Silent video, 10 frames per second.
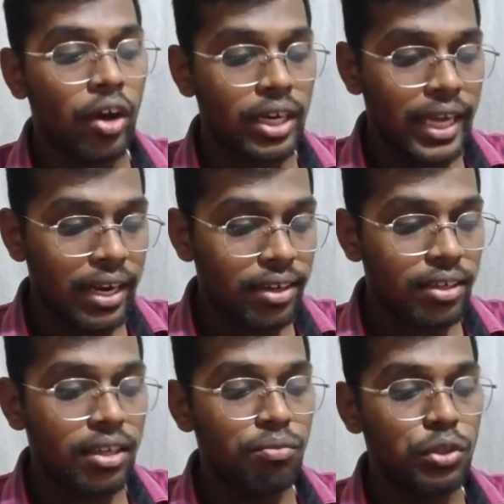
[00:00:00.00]
on a
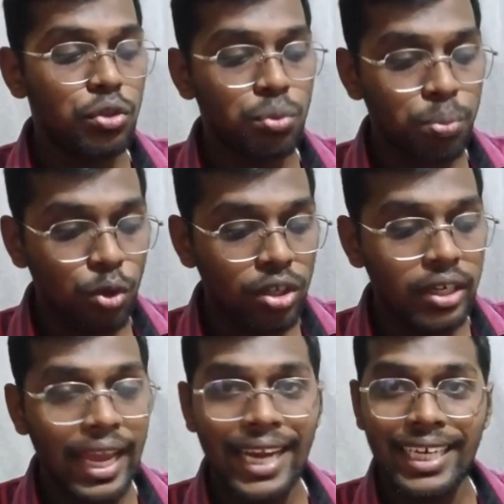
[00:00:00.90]
directory with port
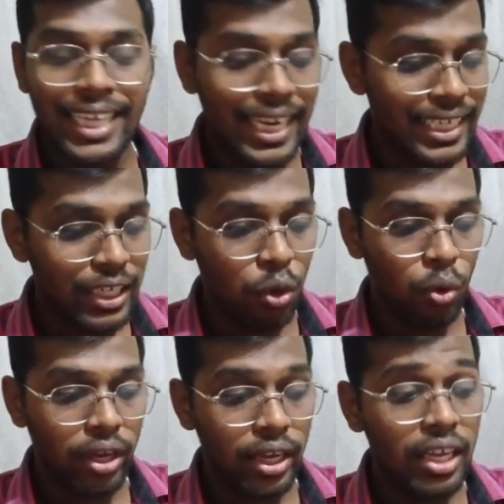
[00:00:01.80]
8080
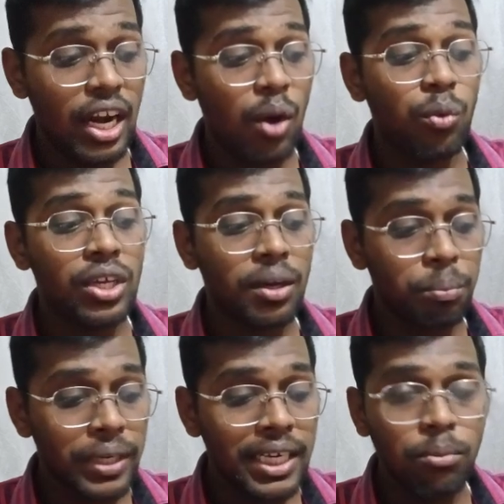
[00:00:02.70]
okay now are
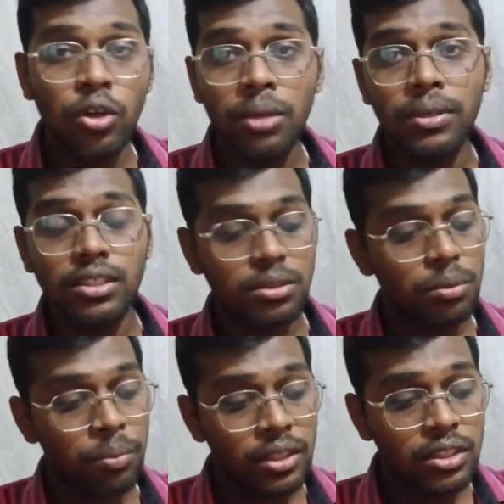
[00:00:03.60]
pwd means
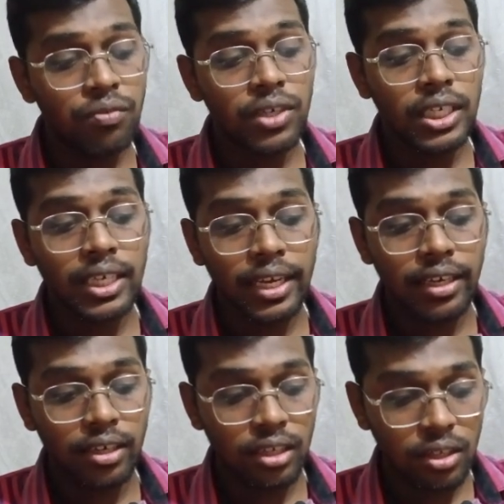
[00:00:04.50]
the present working
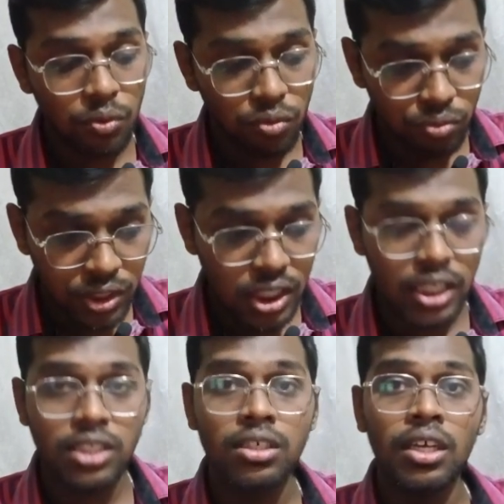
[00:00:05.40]
directory which
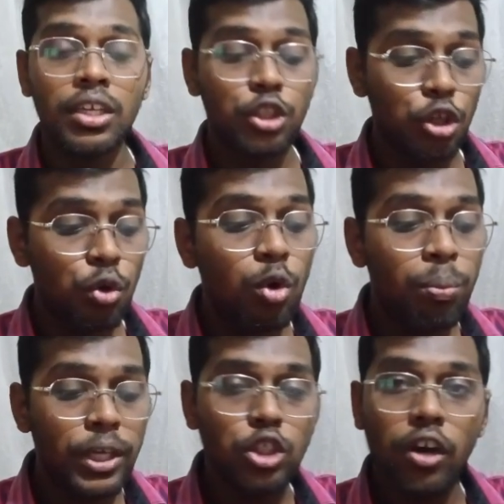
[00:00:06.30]
is the root
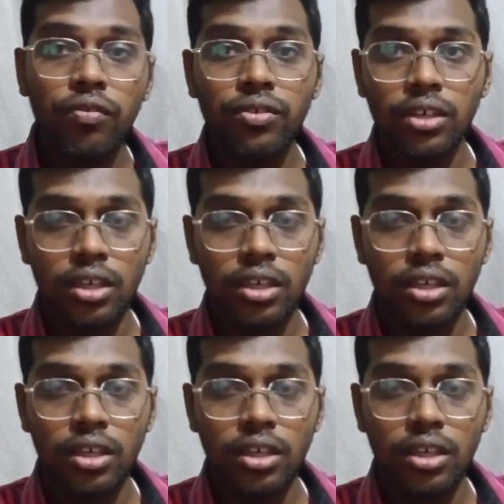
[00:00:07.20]
page of